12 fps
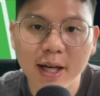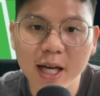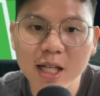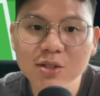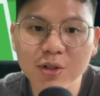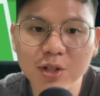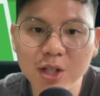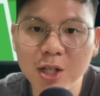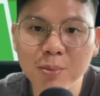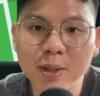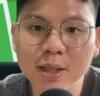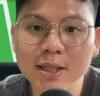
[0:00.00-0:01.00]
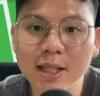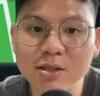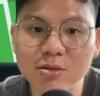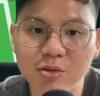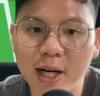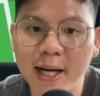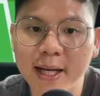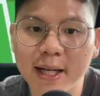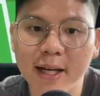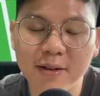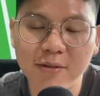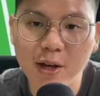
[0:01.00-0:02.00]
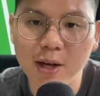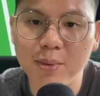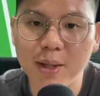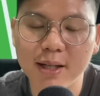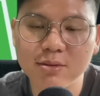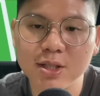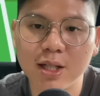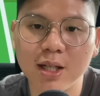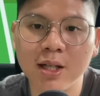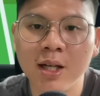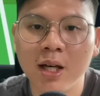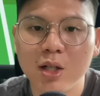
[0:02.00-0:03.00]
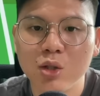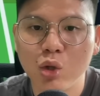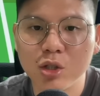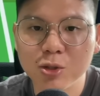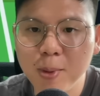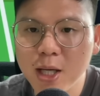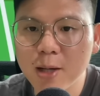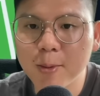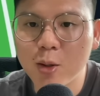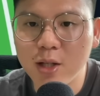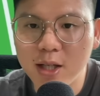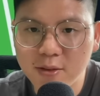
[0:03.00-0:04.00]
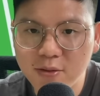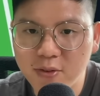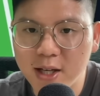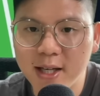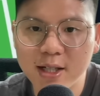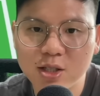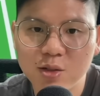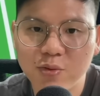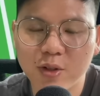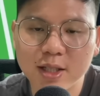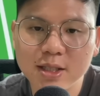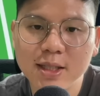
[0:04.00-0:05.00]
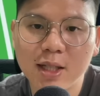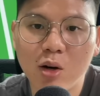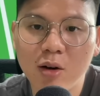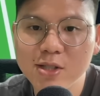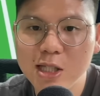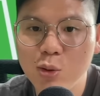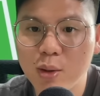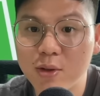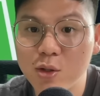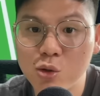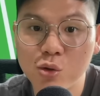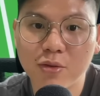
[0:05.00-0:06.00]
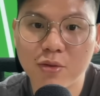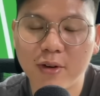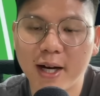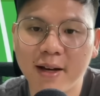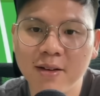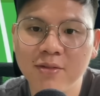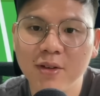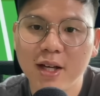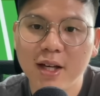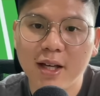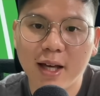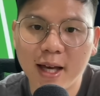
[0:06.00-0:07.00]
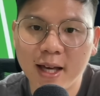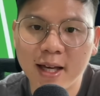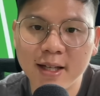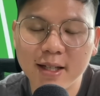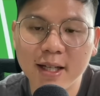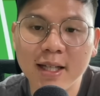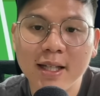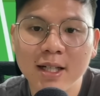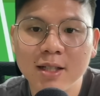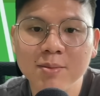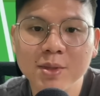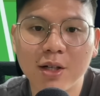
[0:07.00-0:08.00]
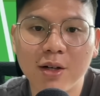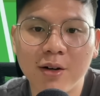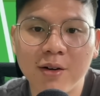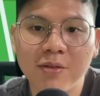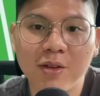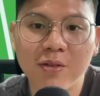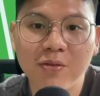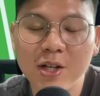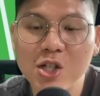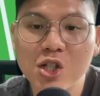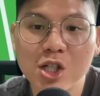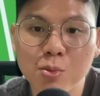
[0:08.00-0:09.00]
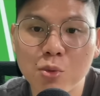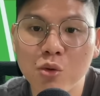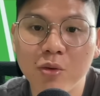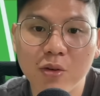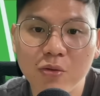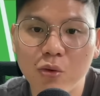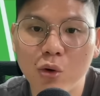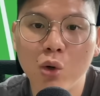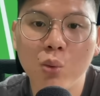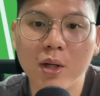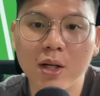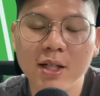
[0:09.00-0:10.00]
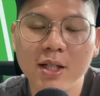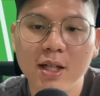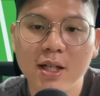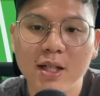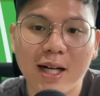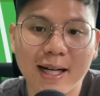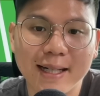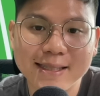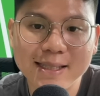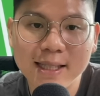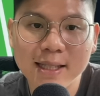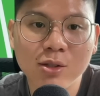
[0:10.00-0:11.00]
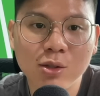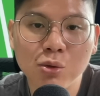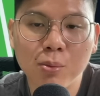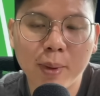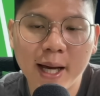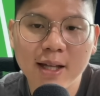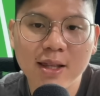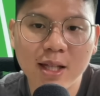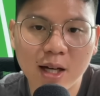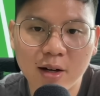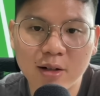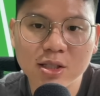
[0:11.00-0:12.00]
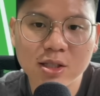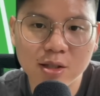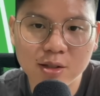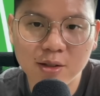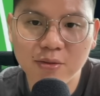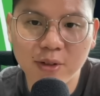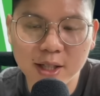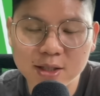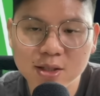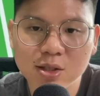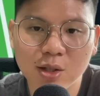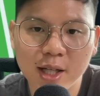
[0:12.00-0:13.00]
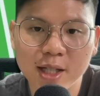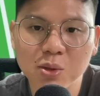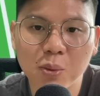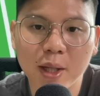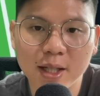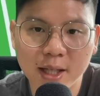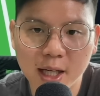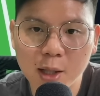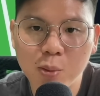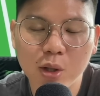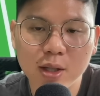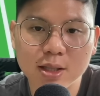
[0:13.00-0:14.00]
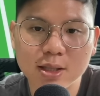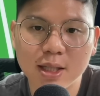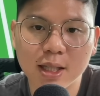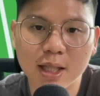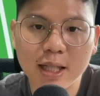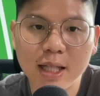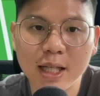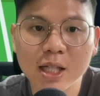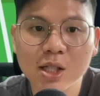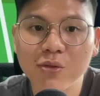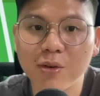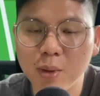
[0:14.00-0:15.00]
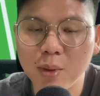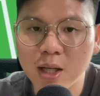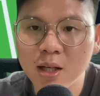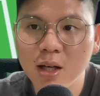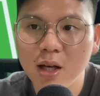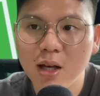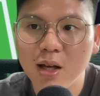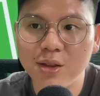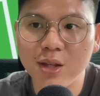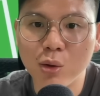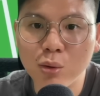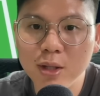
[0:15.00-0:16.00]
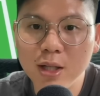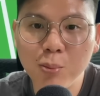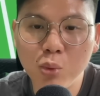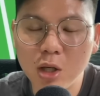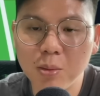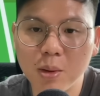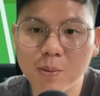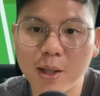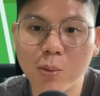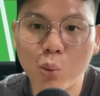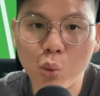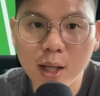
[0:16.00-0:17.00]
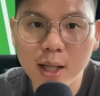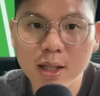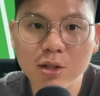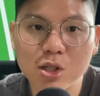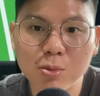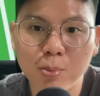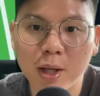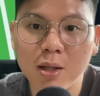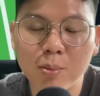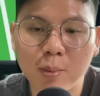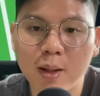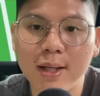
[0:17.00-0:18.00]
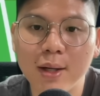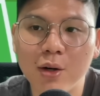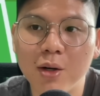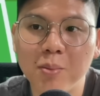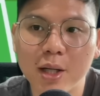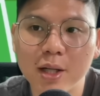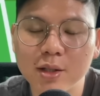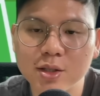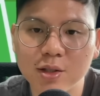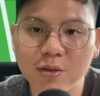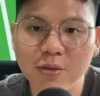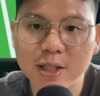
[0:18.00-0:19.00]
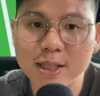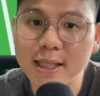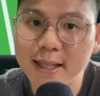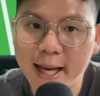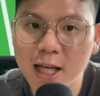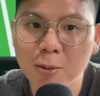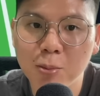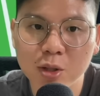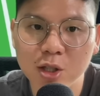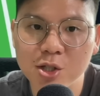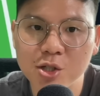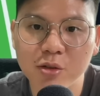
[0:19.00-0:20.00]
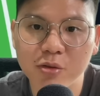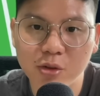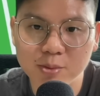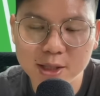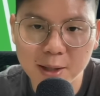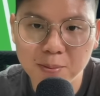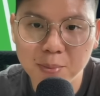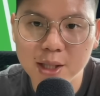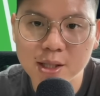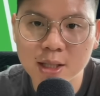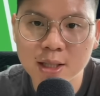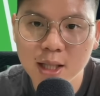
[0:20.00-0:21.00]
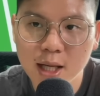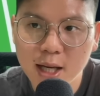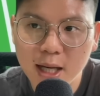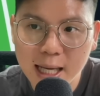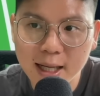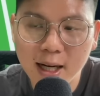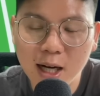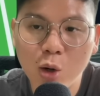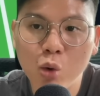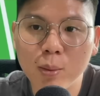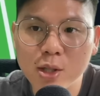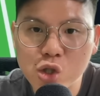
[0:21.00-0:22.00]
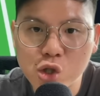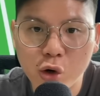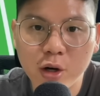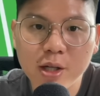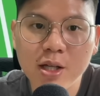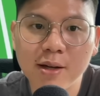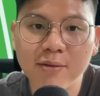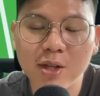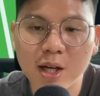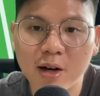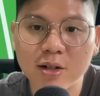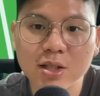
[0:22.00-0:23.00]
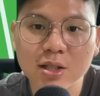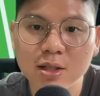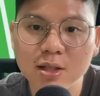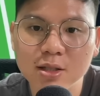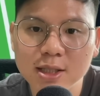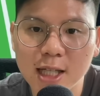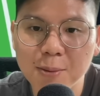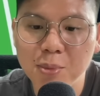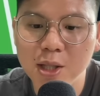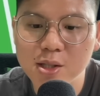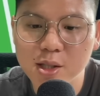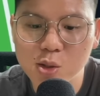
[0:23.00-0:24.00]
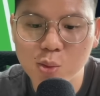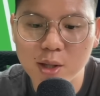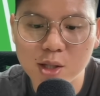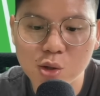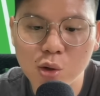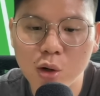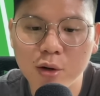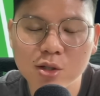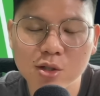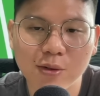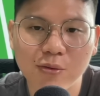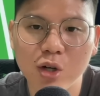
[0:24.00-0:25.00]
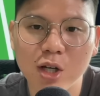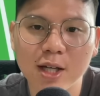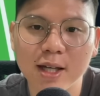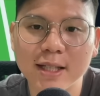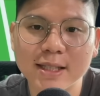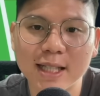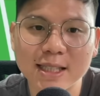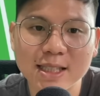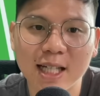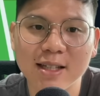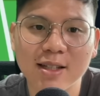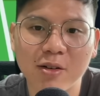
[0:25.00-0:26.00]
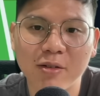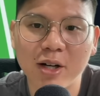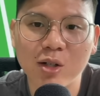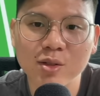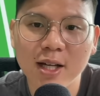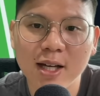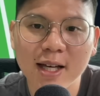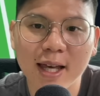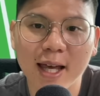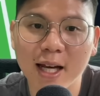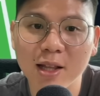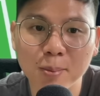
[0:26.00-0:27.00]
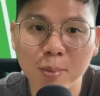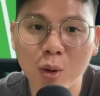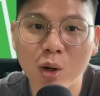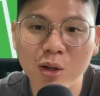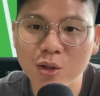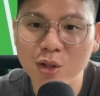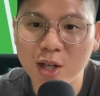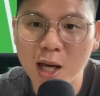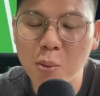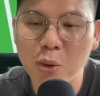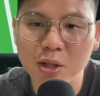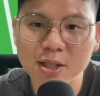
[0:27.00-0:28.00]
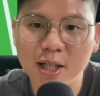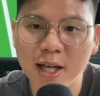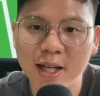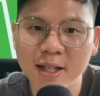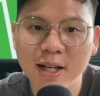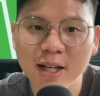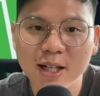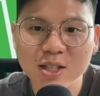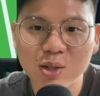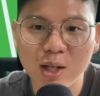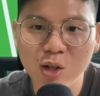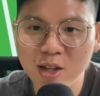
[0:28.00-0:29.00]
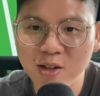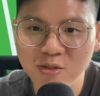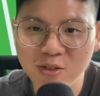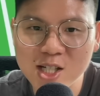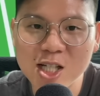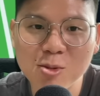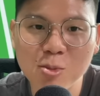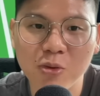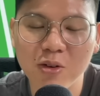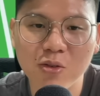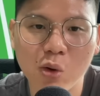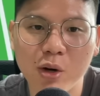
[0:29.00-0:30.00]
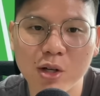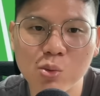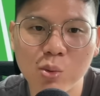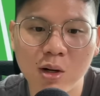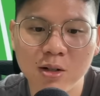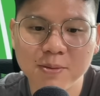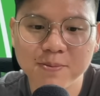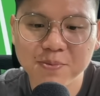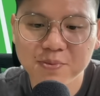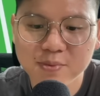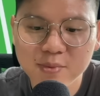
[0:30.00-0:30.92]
As for keepers, it's Raya and Fabianski. So I'll speak about the defenders first. Now, obviously, you have to choose 5. And in terms of the fixtures moving forward, I still do back the Arsenal defense. So that's why Gabriel is here. He is, for me, the only premium that I'm willing to spend money on because of his attacking potential from set pieces and how majority of the Arsenal set pieces, whether it's corners or free kicks, are centered around getting the ball onto Gabriel's head. So I look at the fixtures moving forward as well.